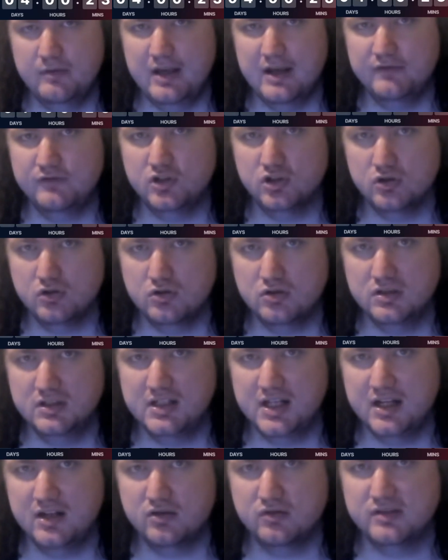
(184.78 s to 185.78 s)
have Geelong
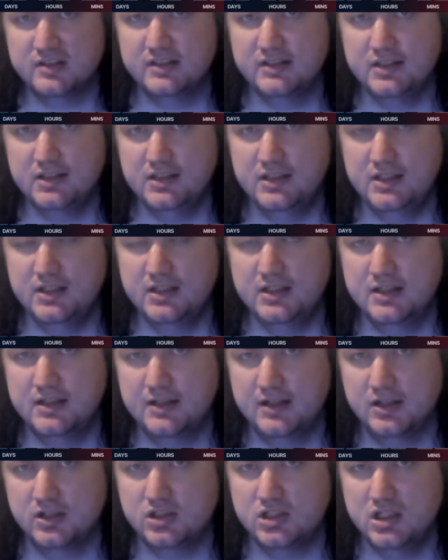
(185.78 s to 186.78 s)
taking on Sydney
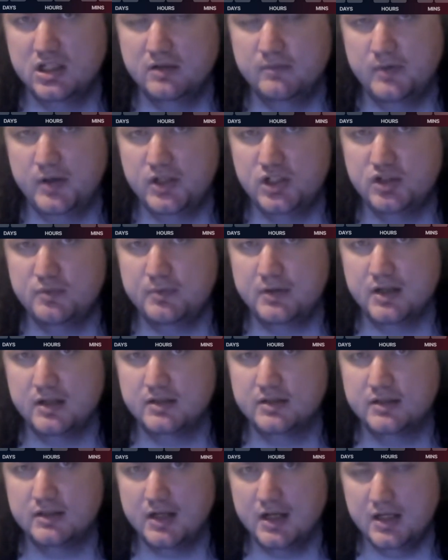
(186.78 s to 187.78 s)
at GMHBA
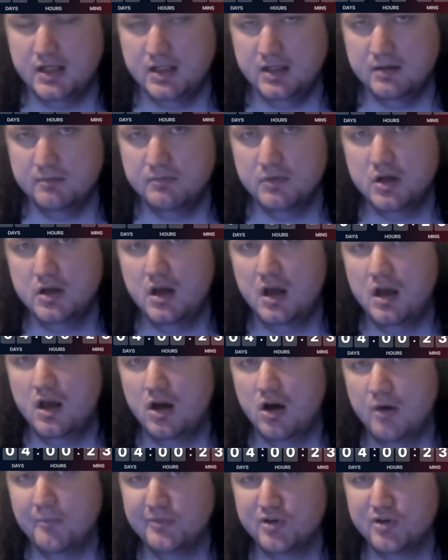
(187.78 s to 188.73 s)
Stadium. I'm